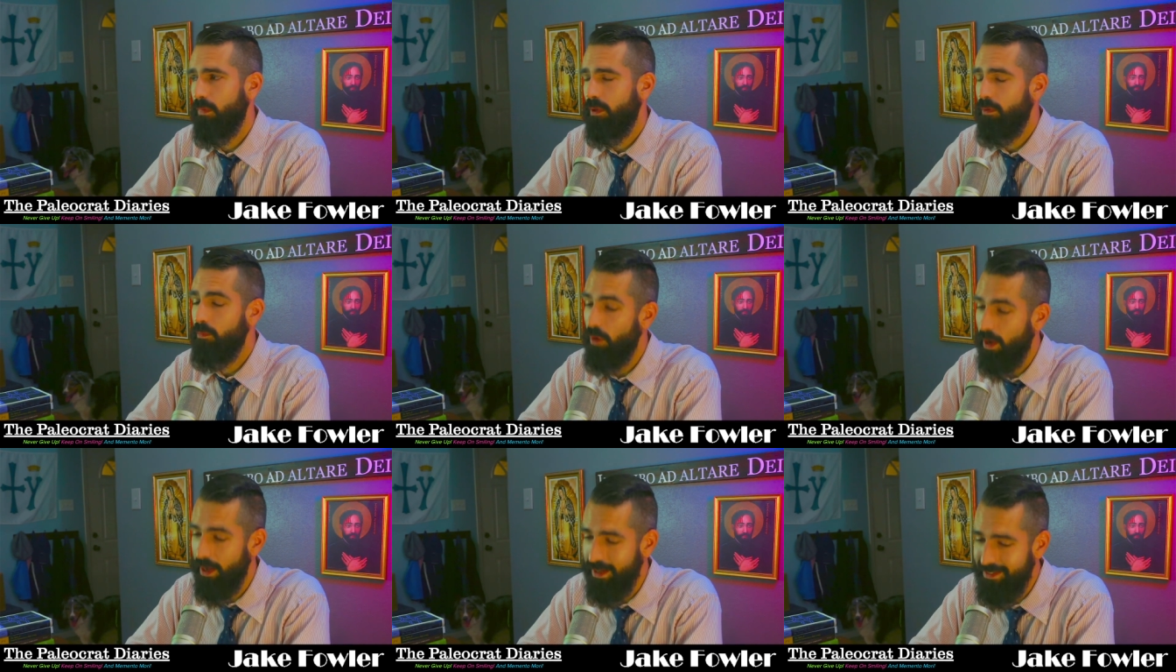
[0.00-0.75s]

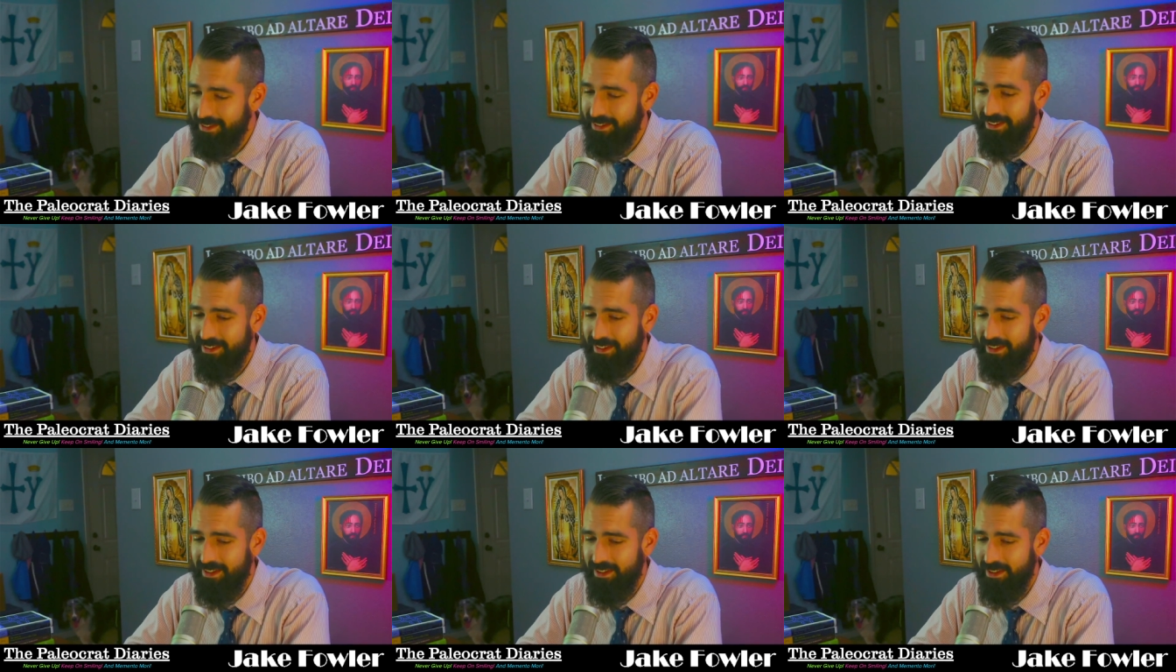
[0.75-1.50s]
But
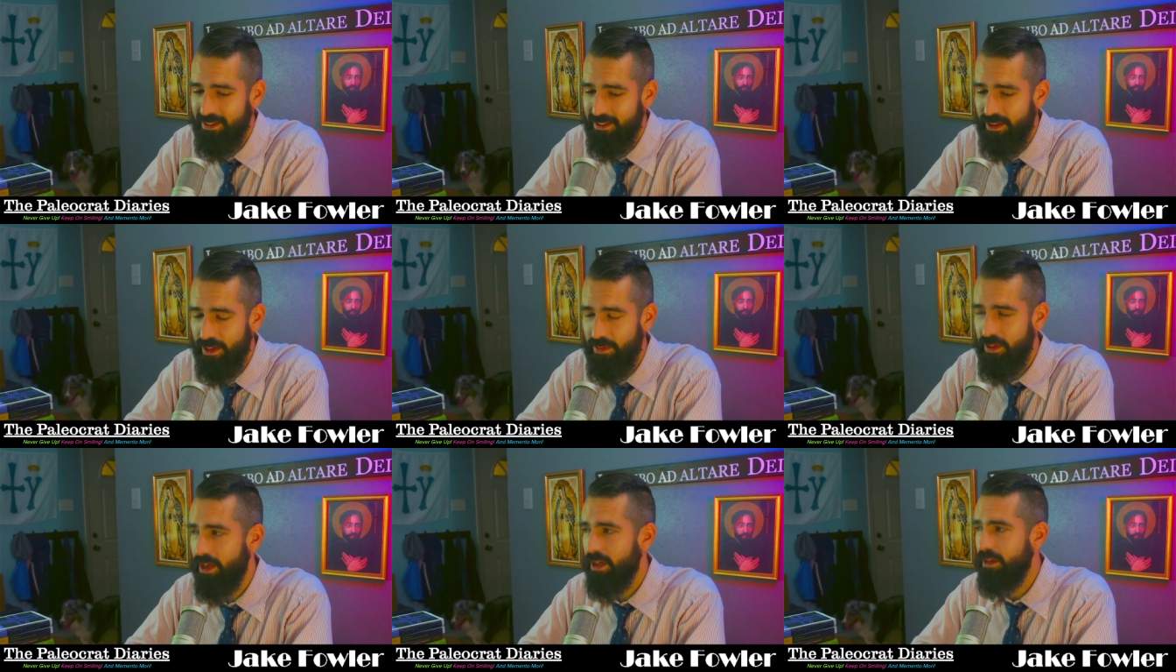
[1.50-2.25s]
in
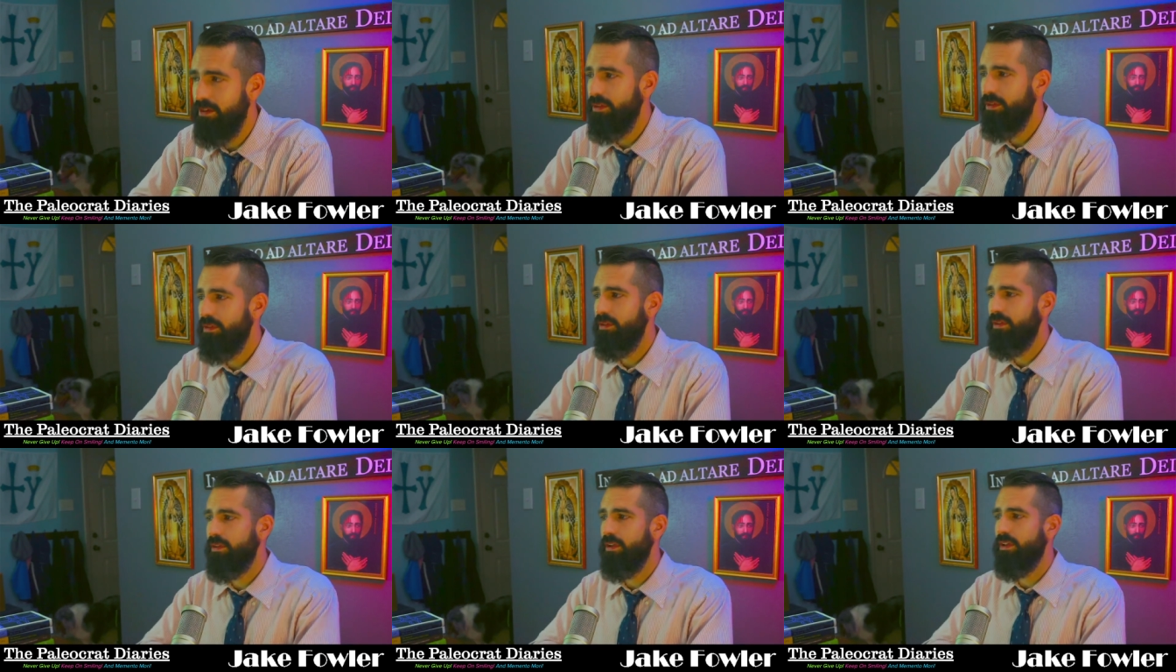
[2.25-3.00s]
the end,
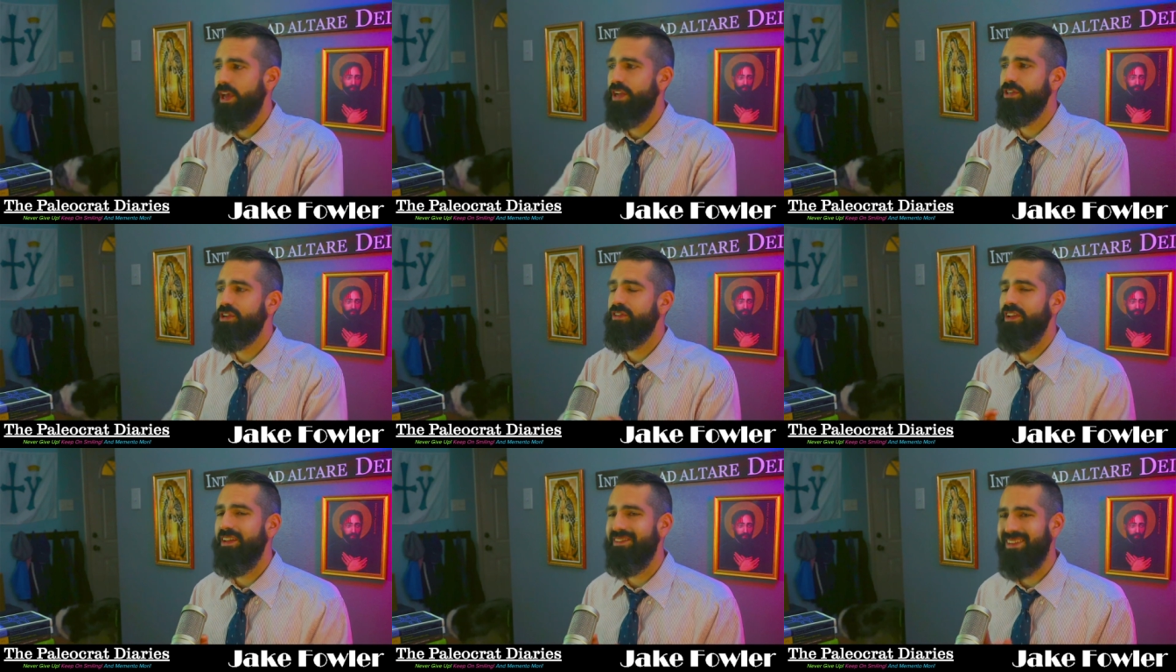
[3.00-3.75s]
Ignatius
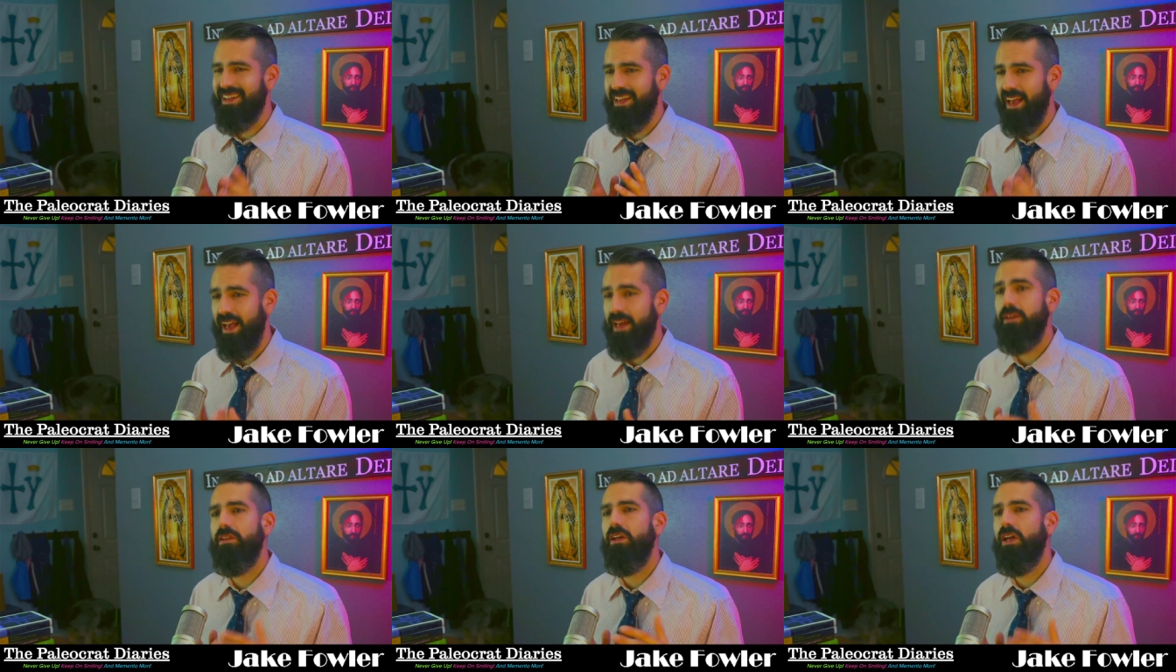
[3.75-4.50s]
is
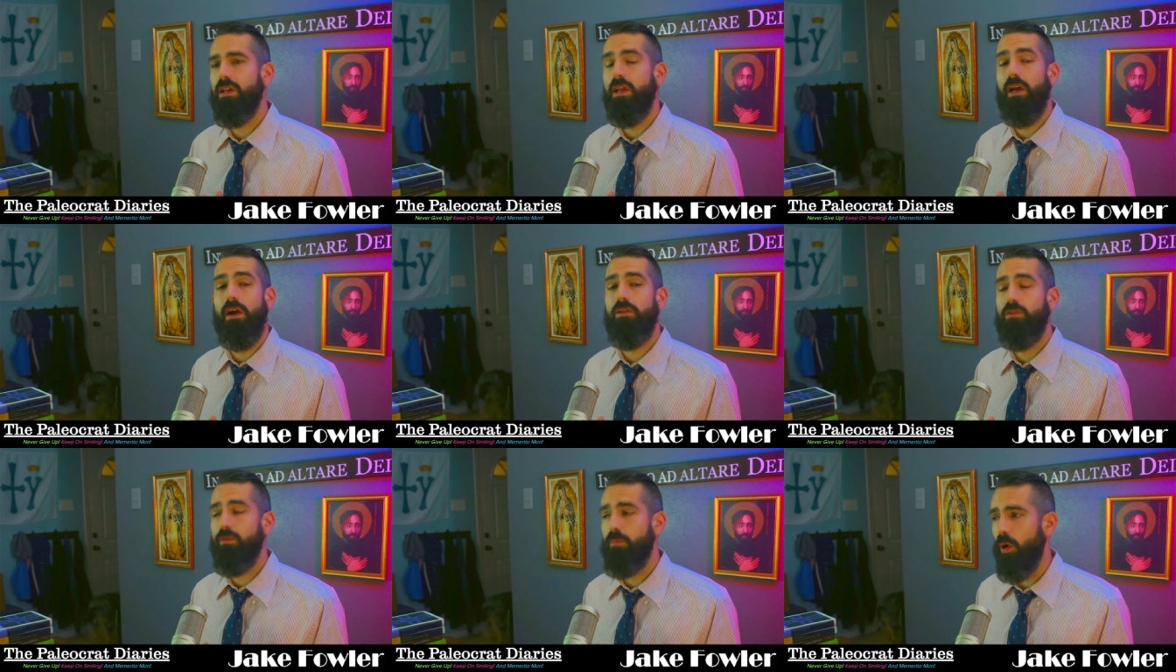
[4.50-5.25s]
again declared
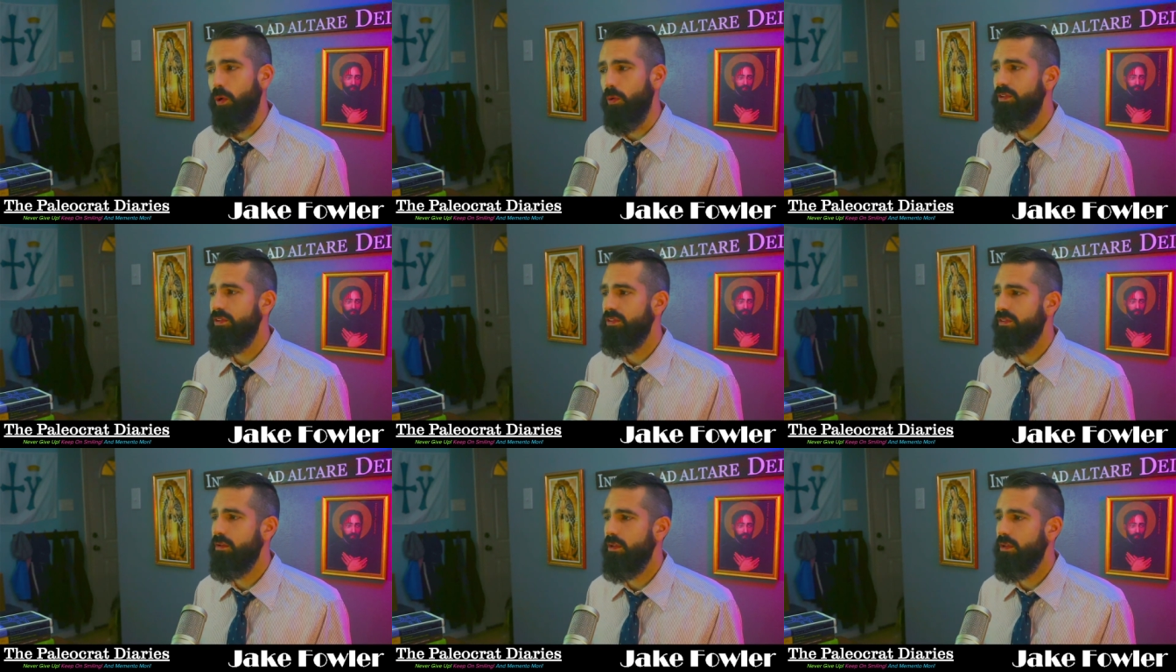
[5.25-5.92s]
deposed,